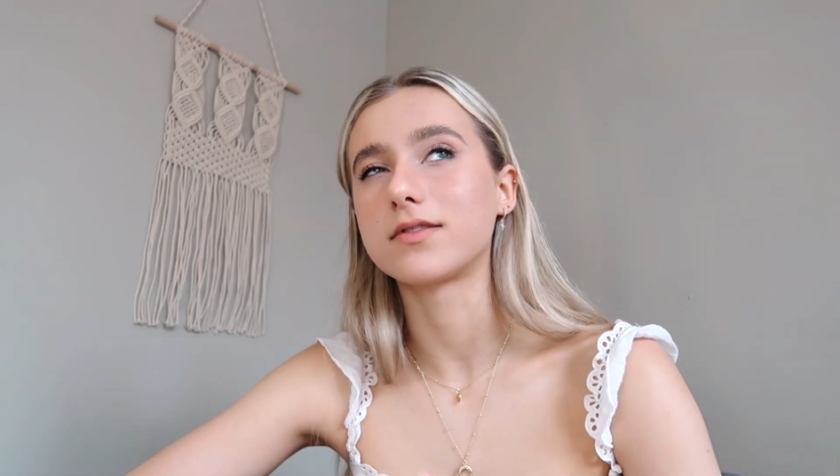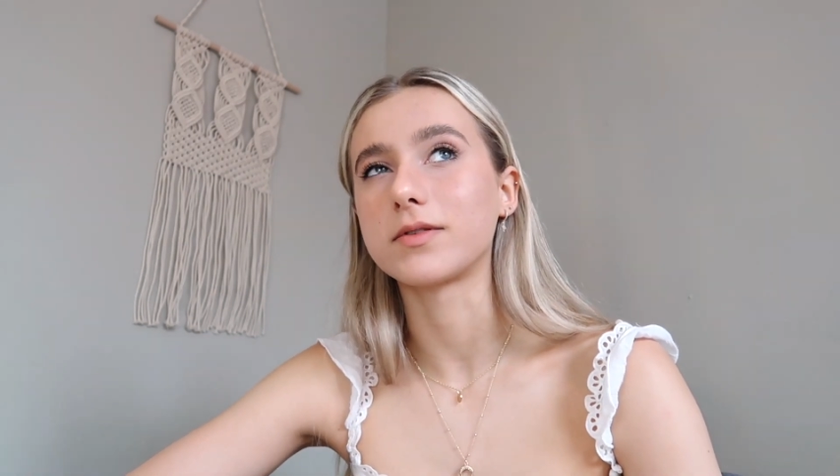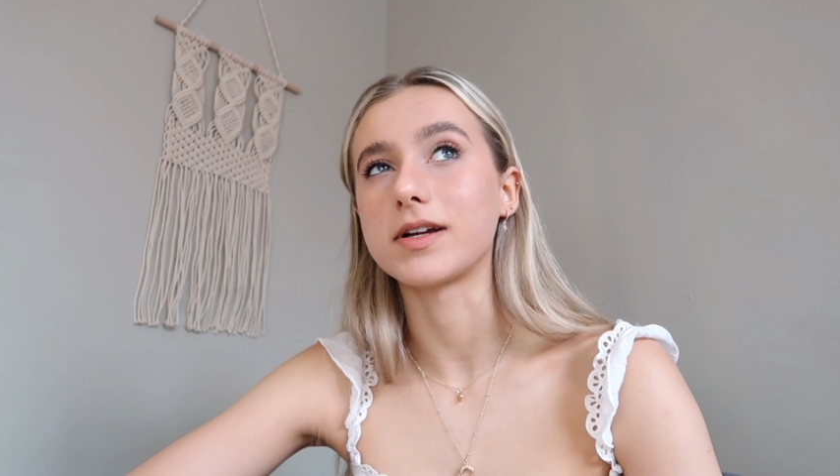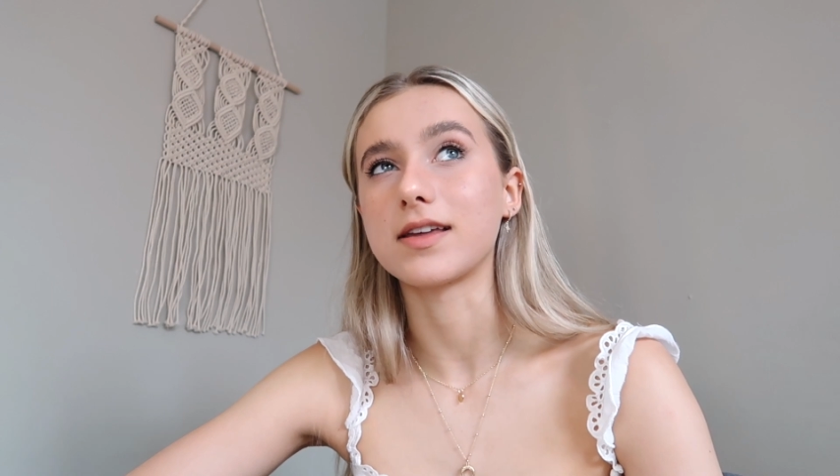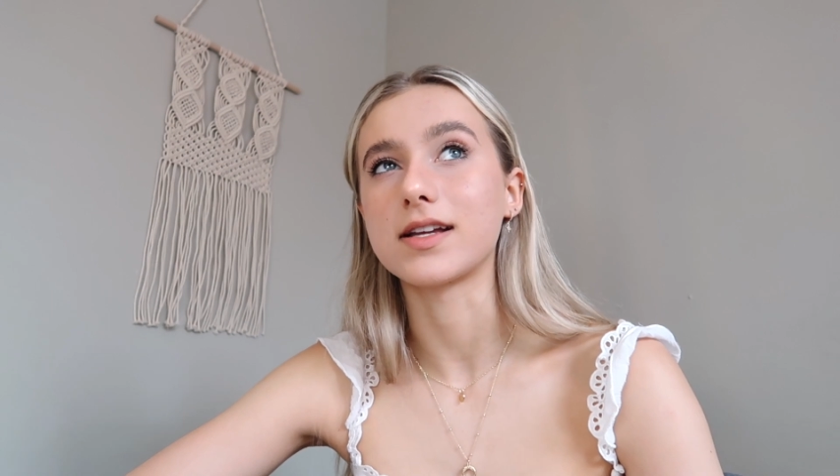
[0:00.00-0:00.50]

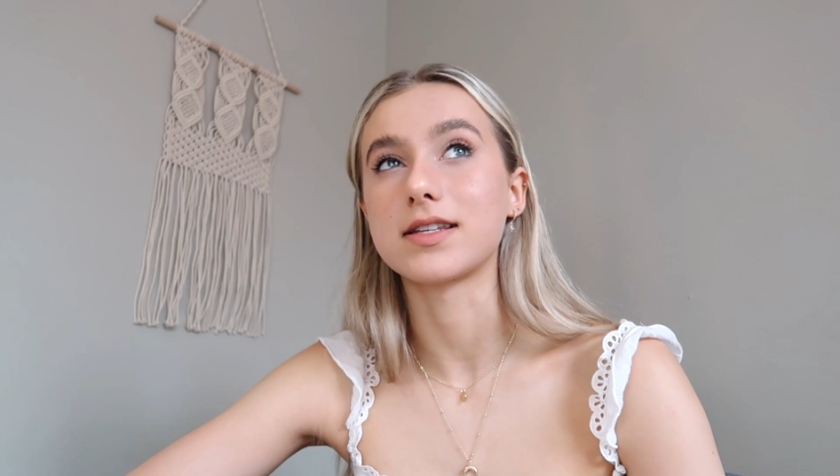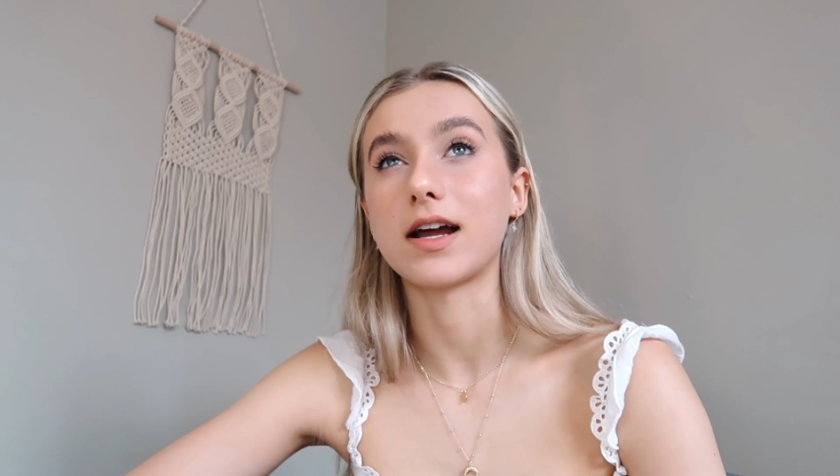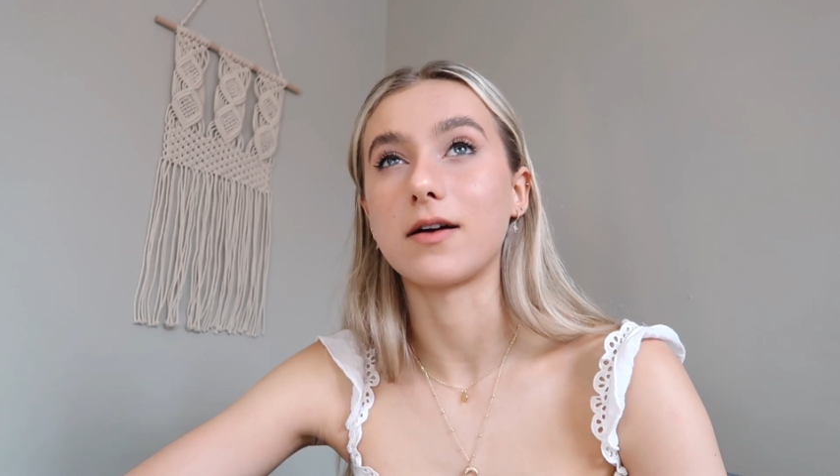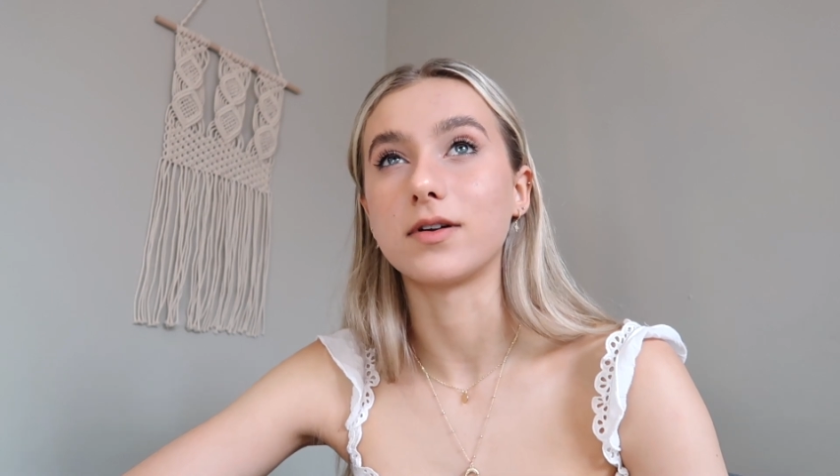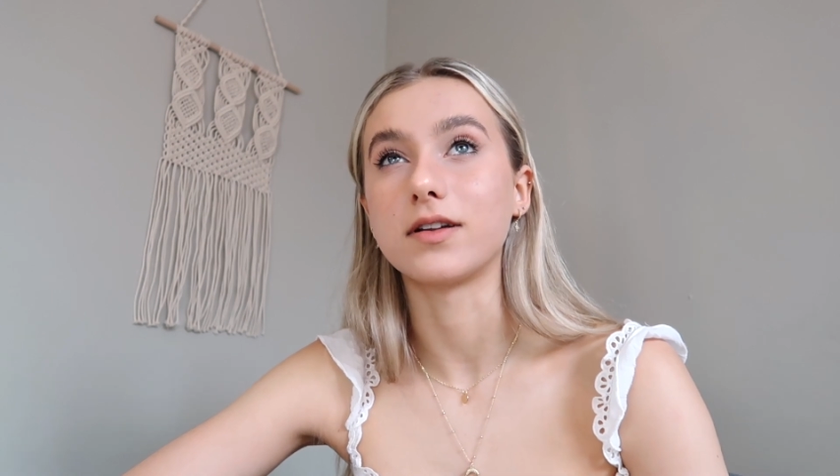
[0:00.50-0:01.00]
three things
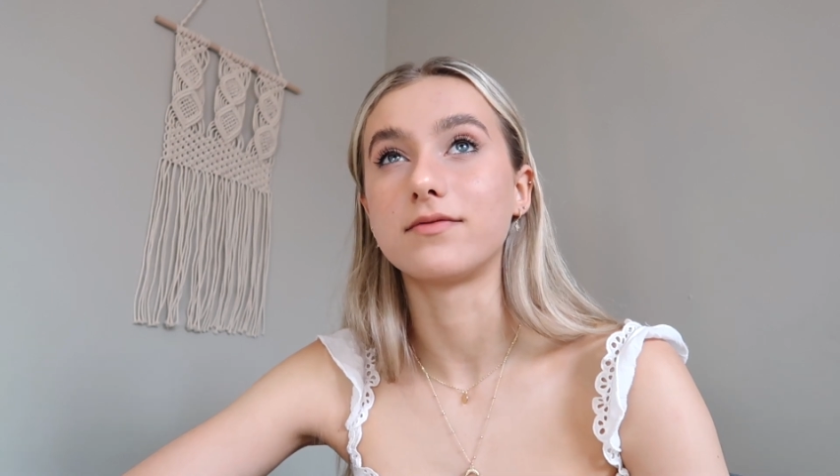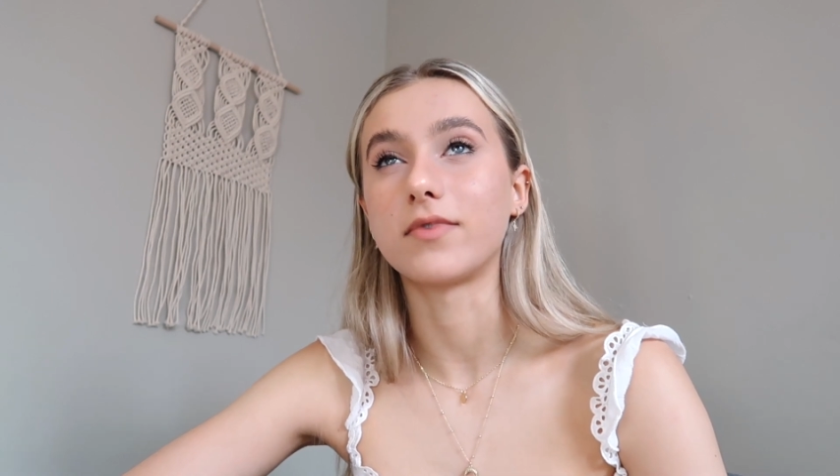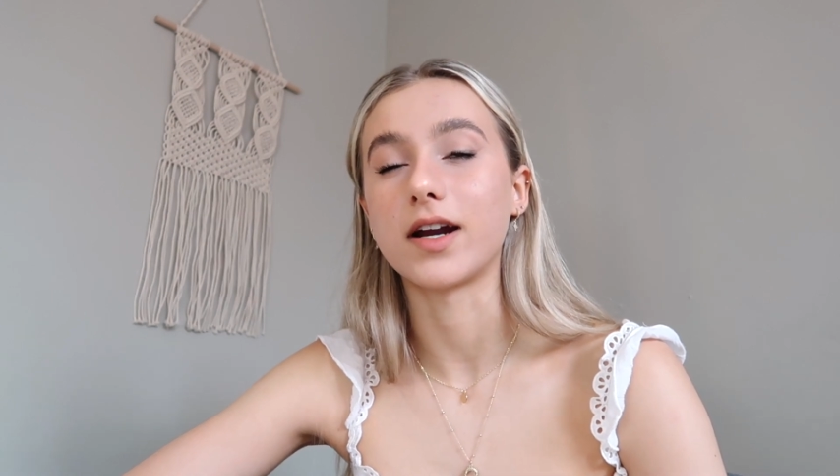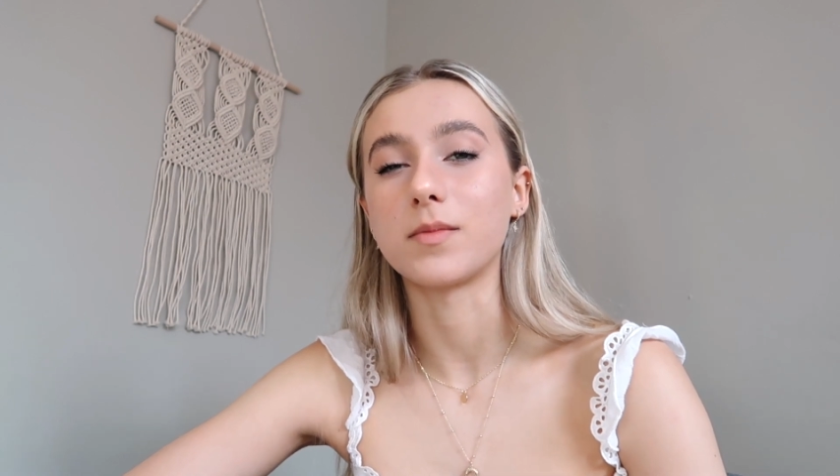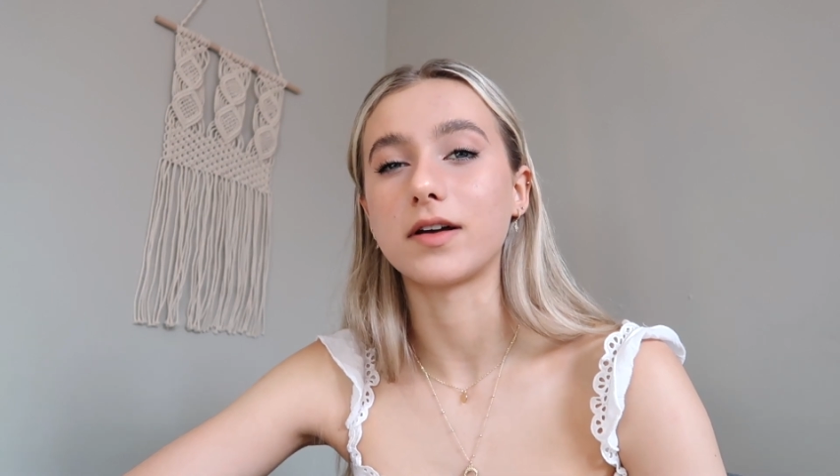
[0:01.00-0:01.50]
that I would
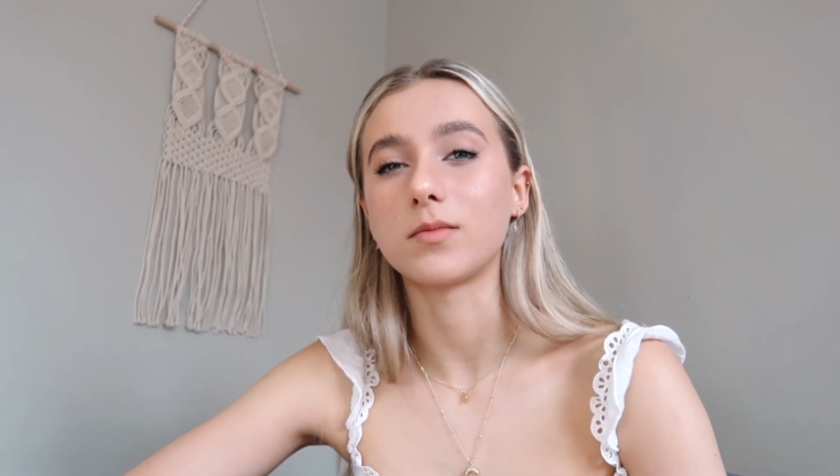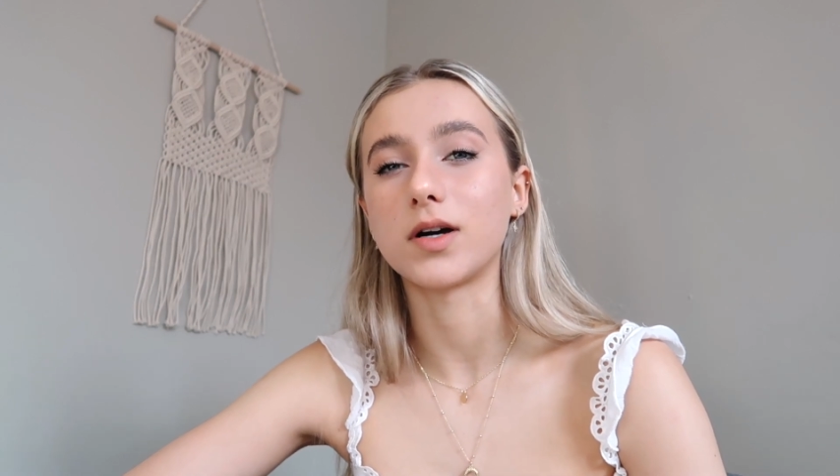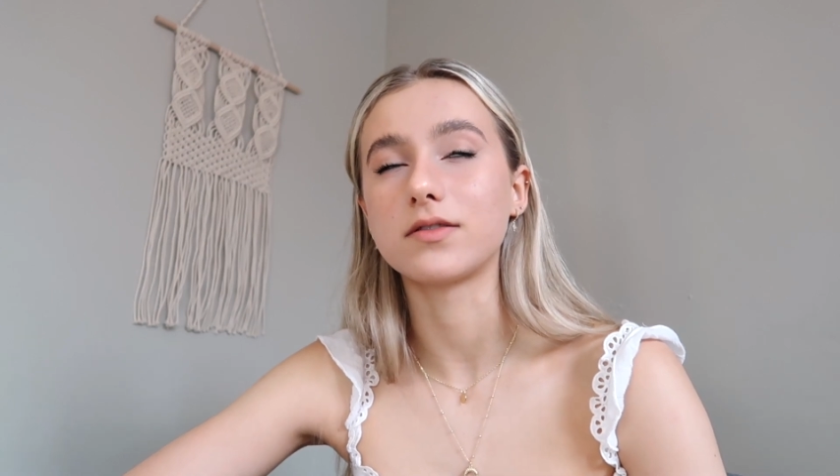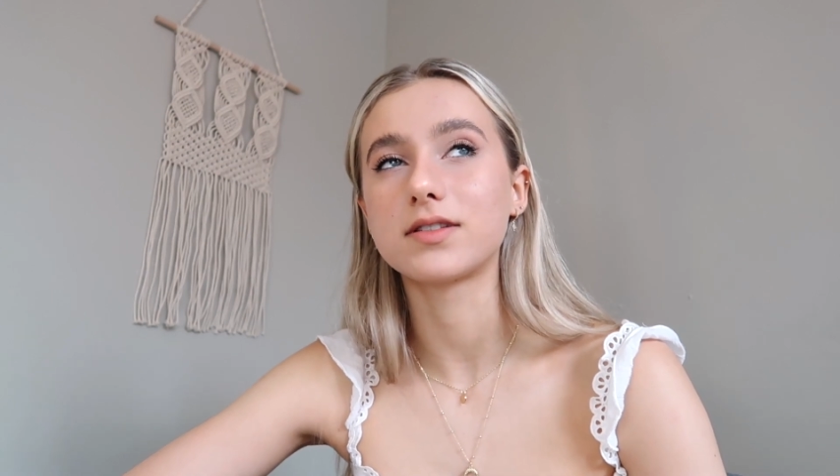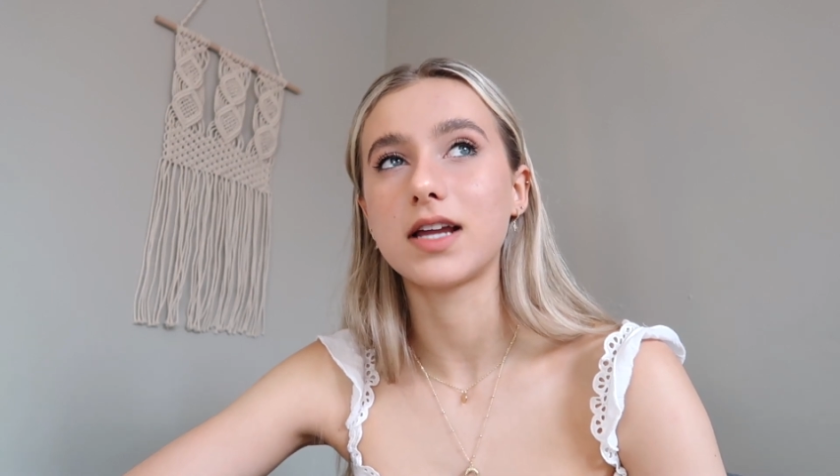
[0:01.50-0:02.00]
write about the
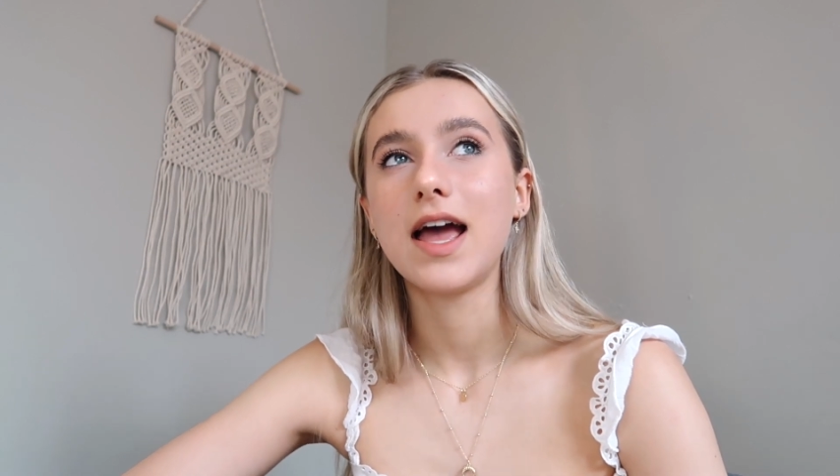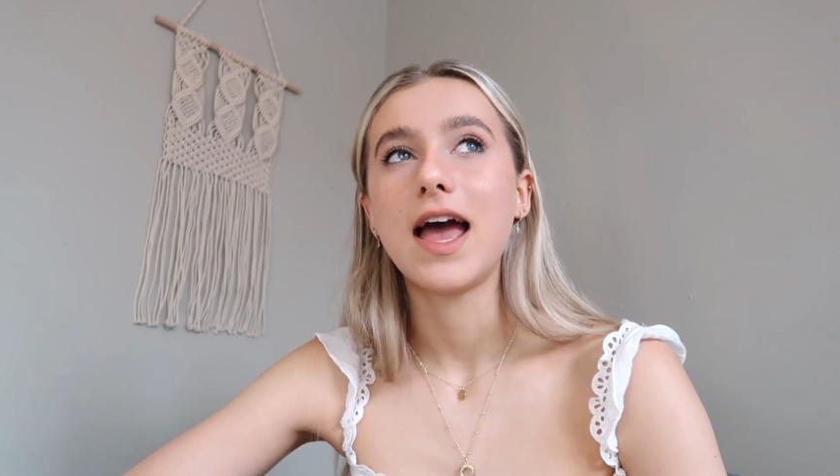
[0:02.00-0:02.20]
most,